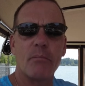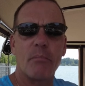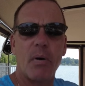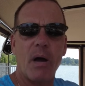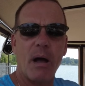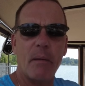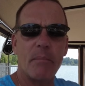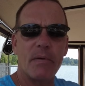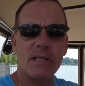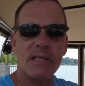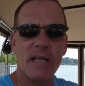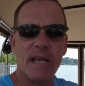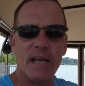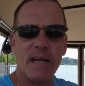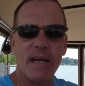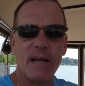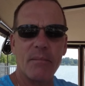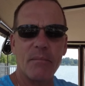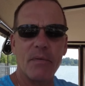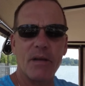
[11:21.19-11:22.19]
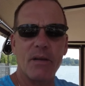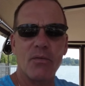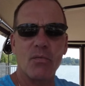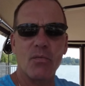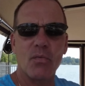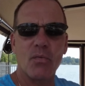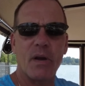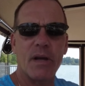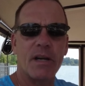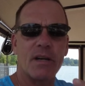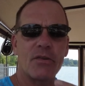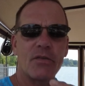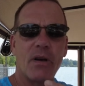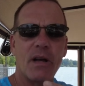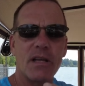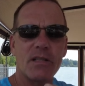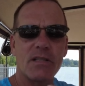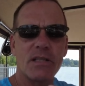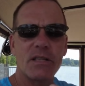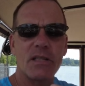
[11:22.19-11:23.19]
pop his head up, run
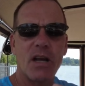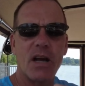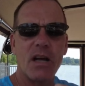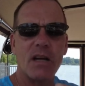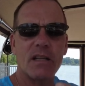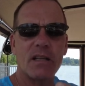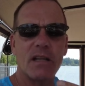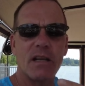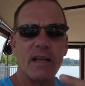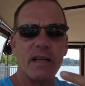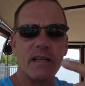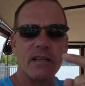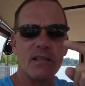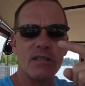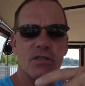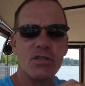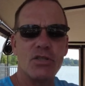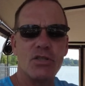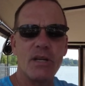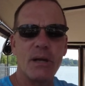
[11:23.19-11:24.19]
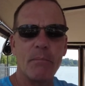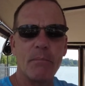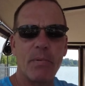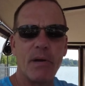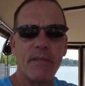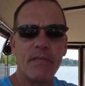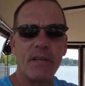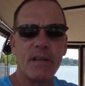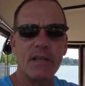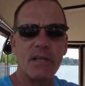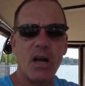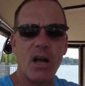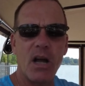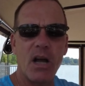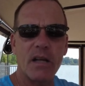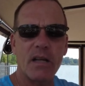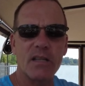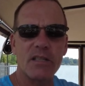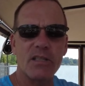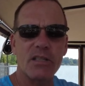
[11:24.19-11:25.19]
across the dock line, jump on the
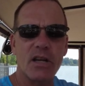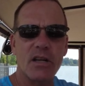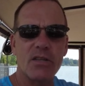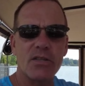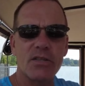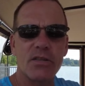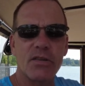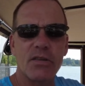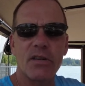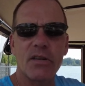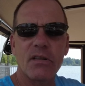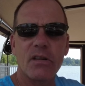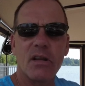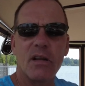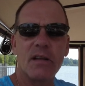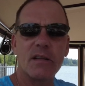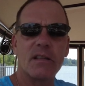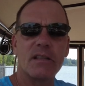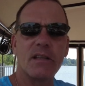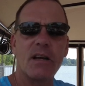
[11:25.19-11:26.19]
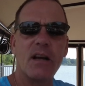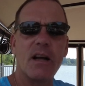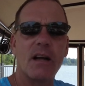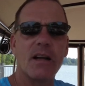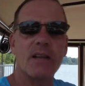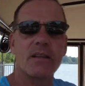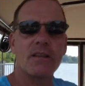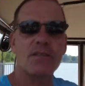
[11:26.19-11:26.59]
dock and start screwing along the dock.